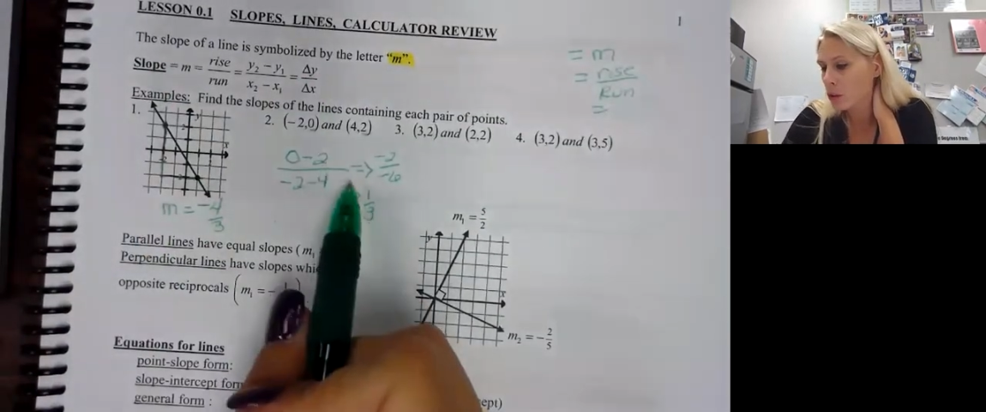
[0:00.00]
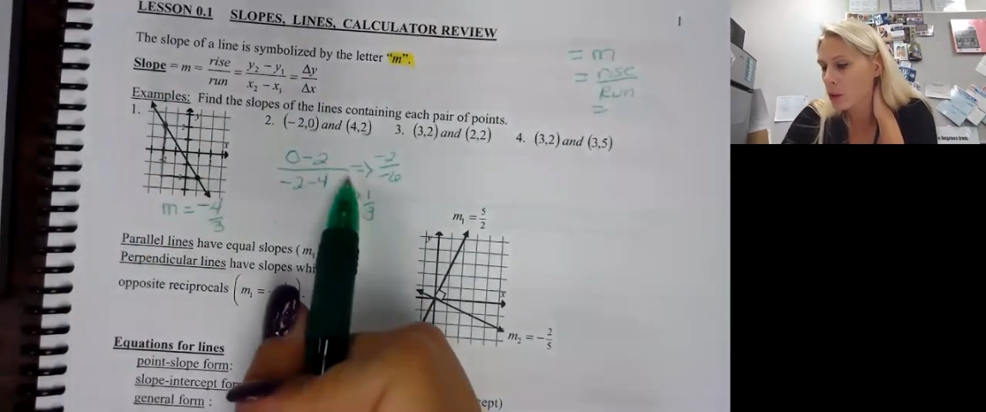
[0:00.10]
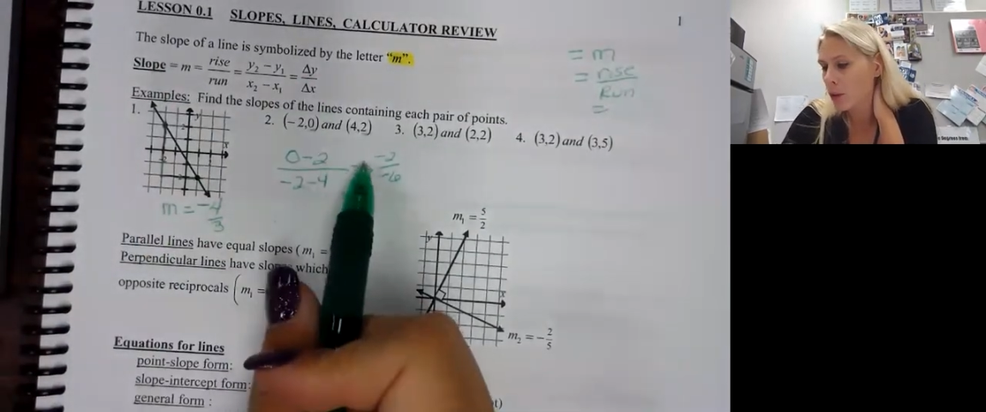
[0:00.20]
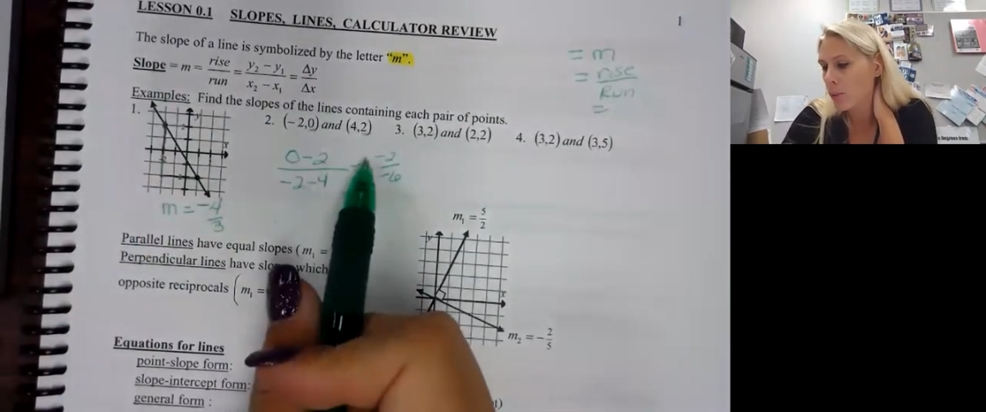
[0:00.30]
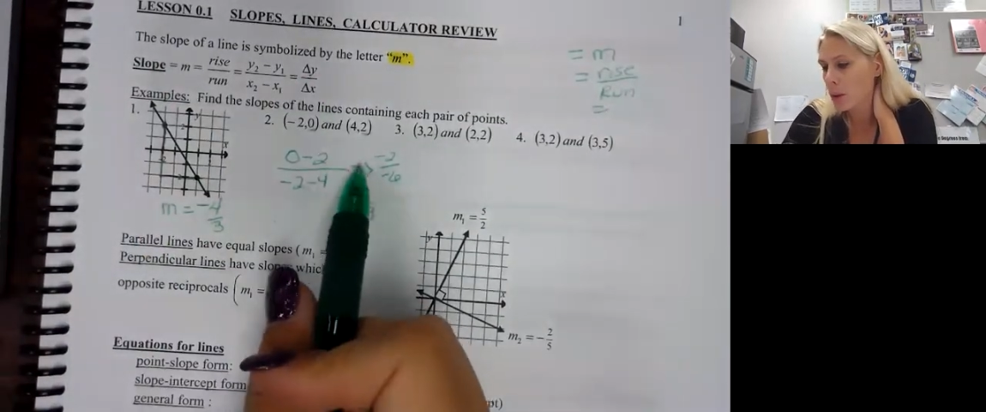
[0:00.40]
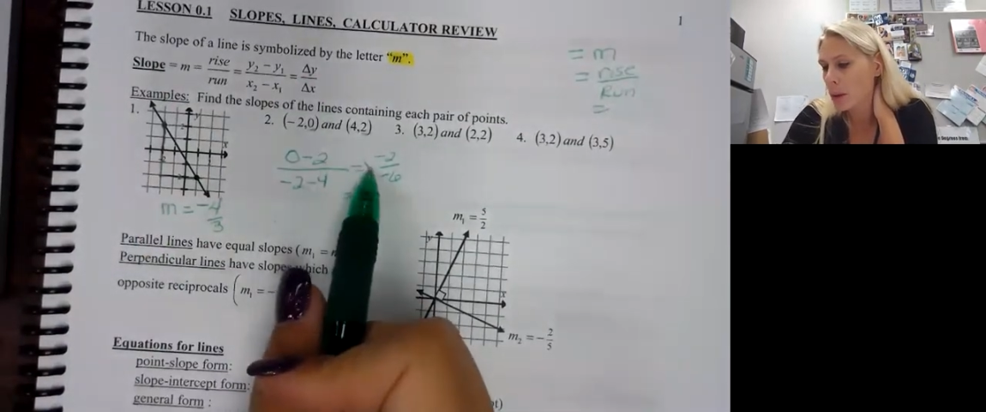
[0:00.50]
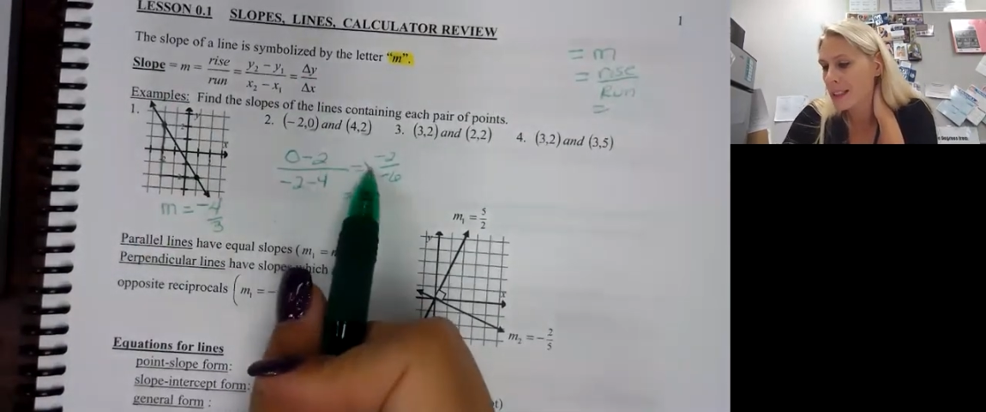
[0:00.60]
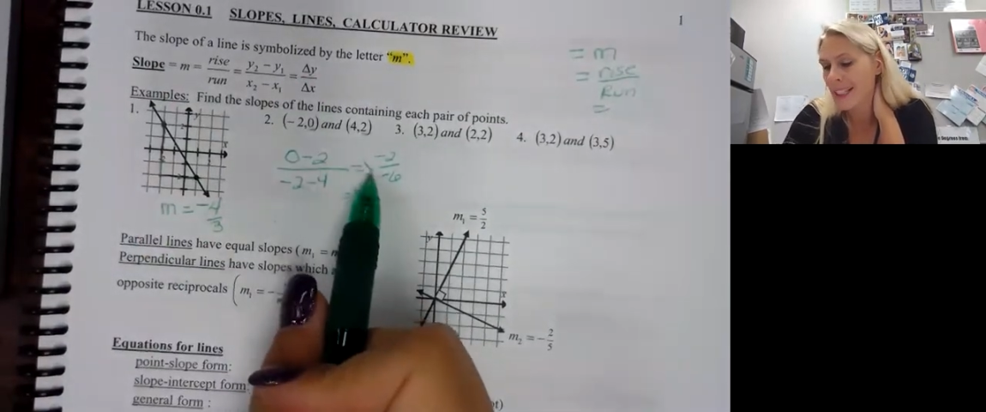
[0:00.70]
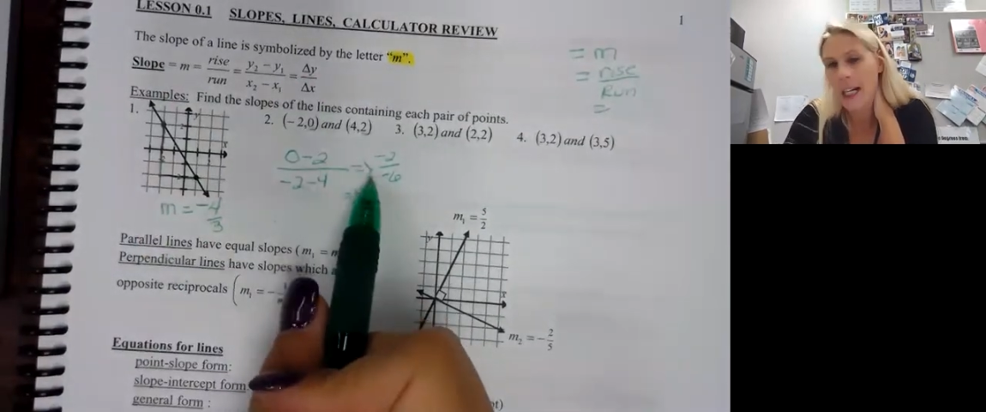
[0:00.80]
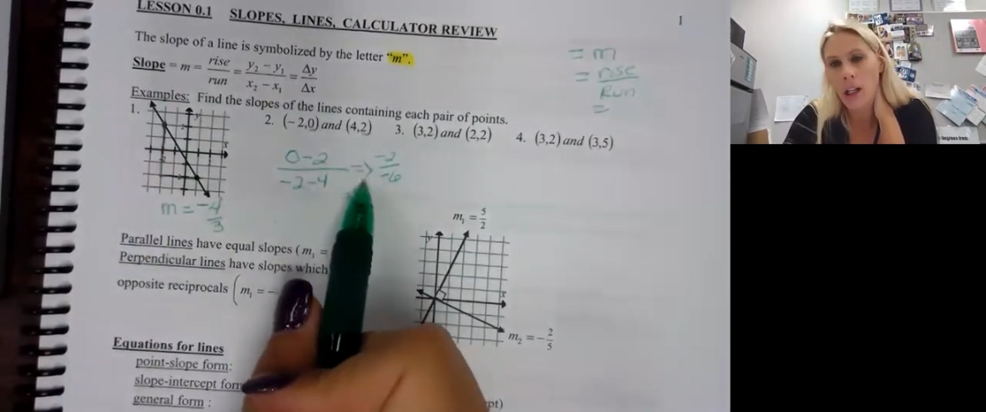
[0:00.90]
you can put
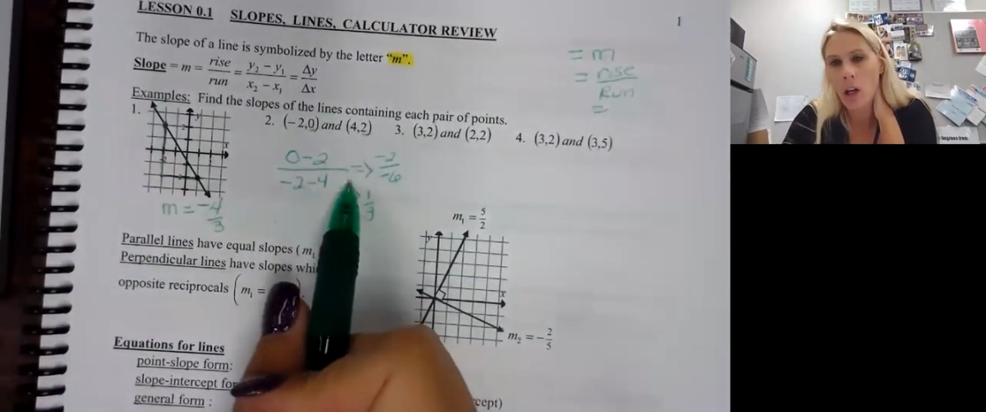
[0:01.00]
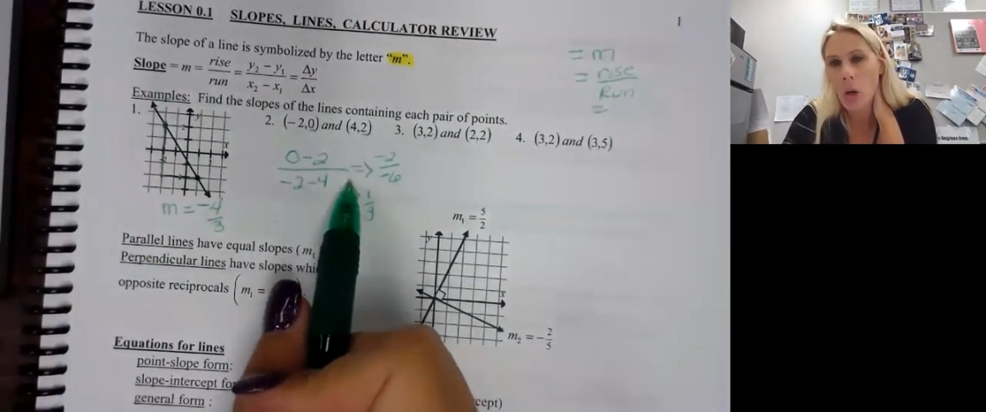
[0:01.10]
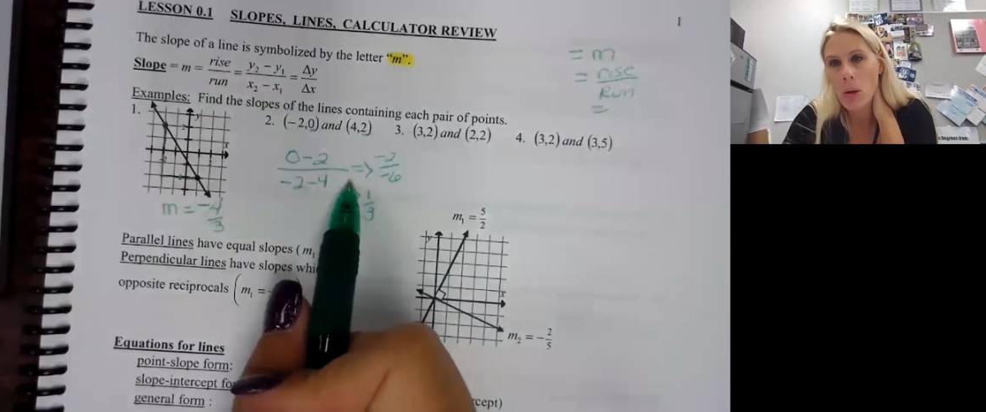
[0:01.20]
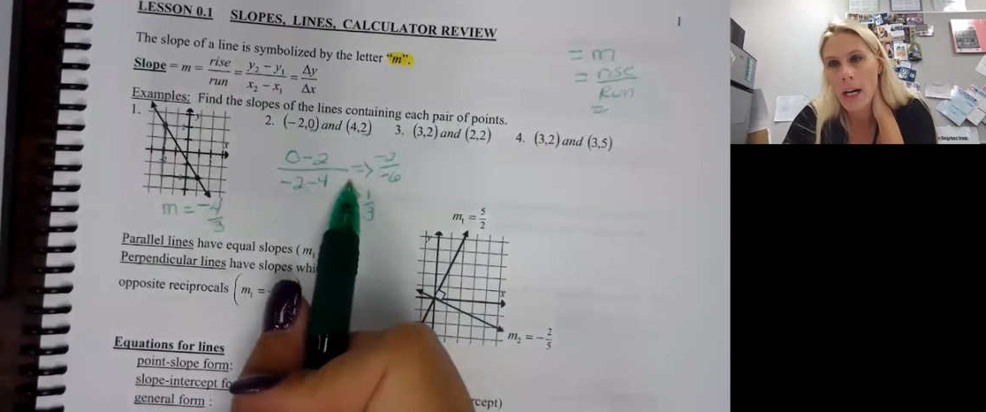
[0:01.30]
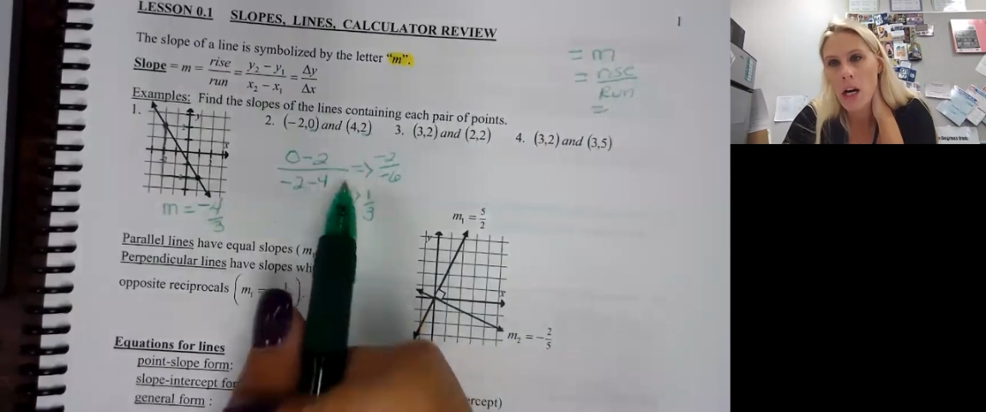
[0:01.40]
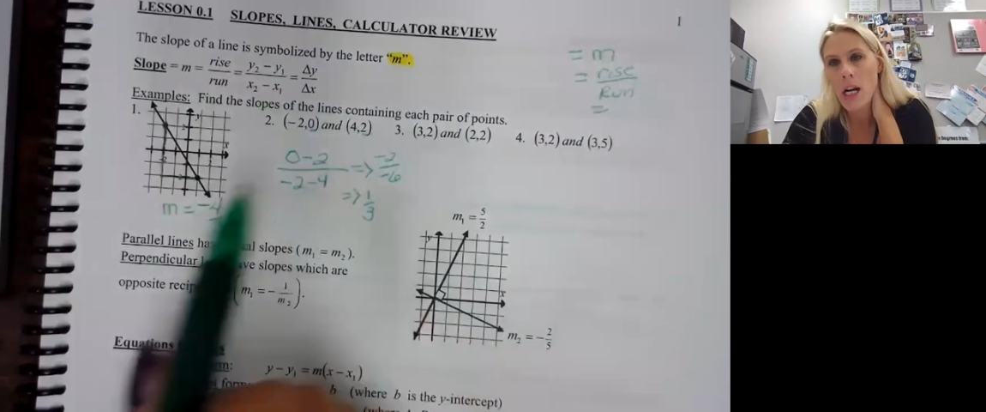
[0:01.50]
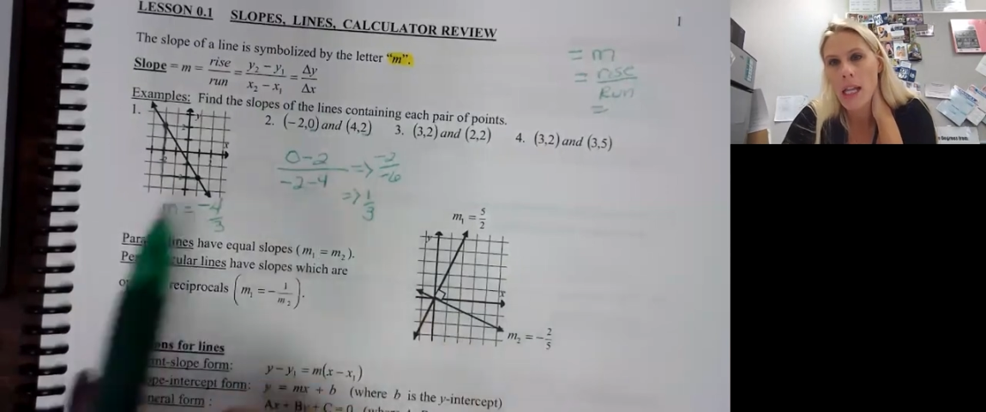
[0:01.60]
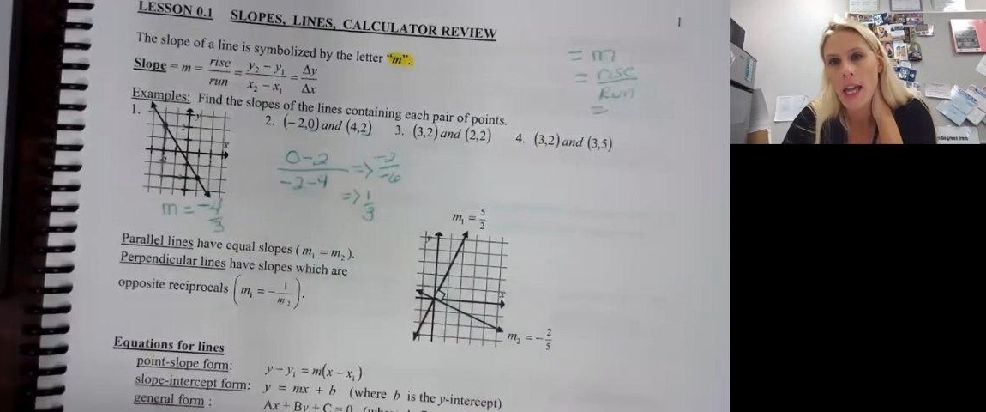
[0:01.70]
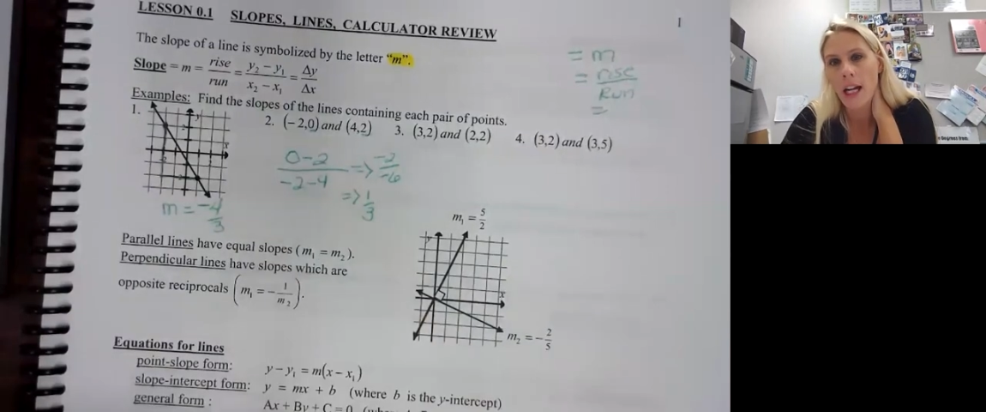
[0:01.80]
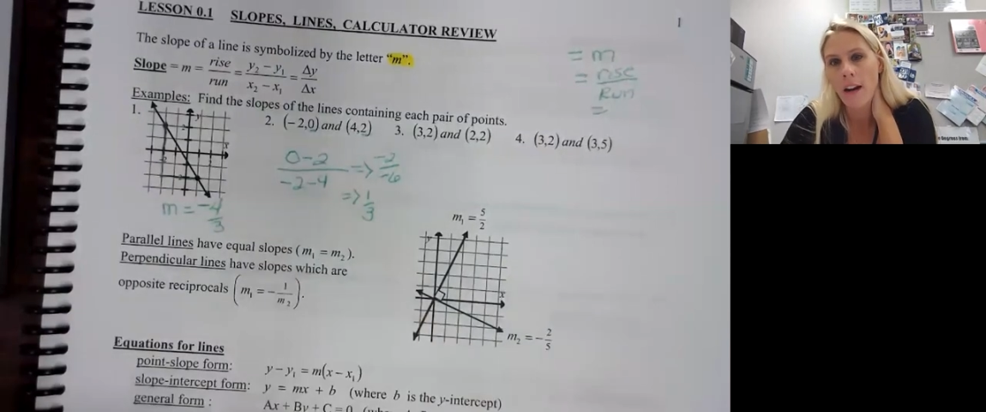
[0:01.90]
this arrow here,
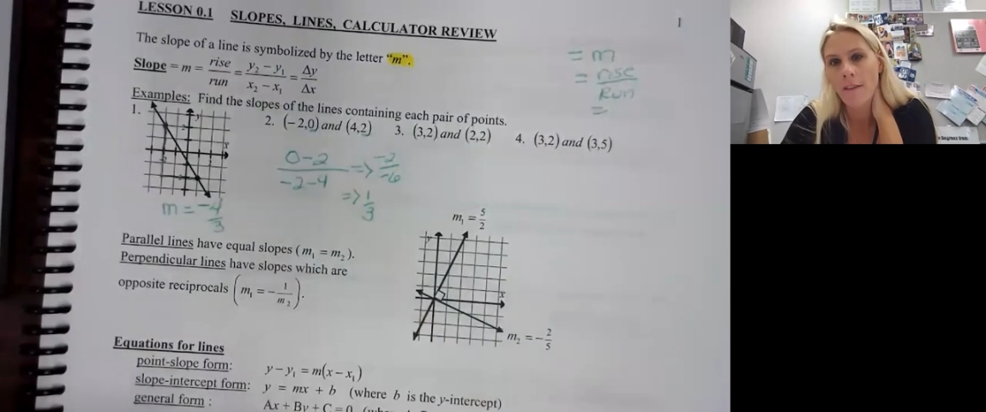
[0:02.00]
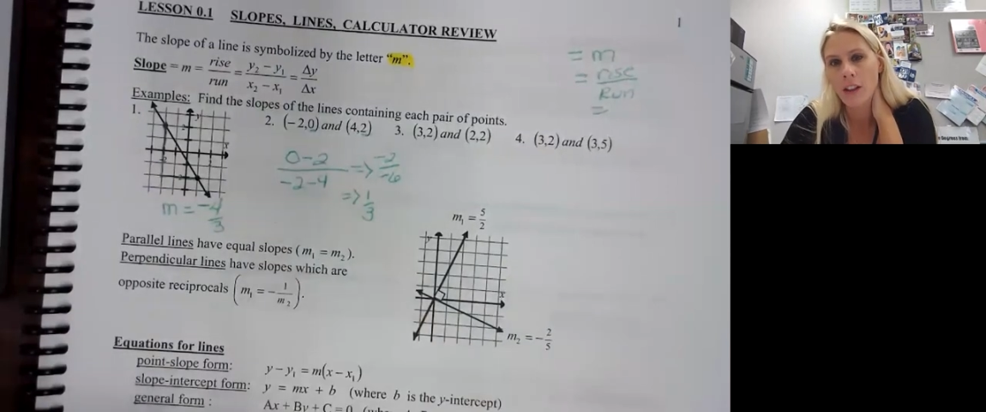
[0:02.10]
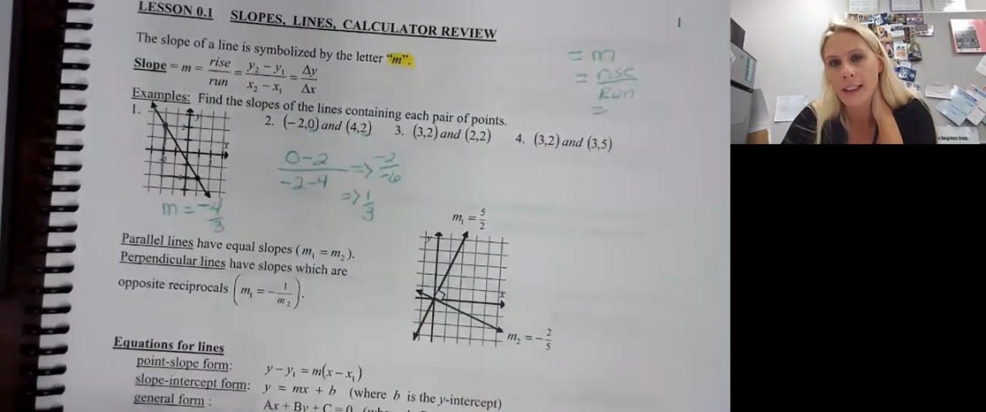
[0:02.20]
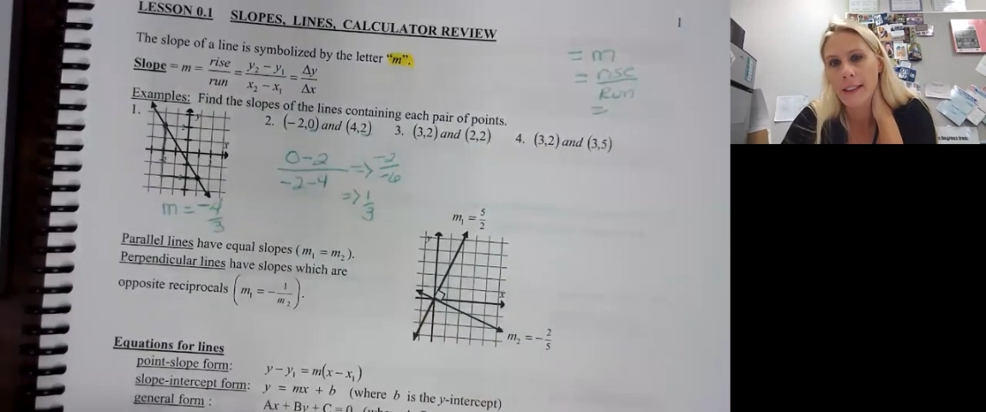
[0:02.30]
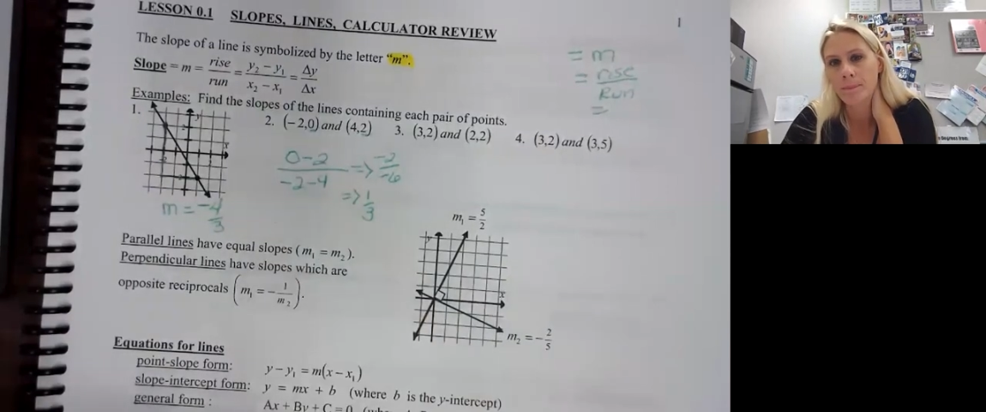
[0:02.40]
and that covers it.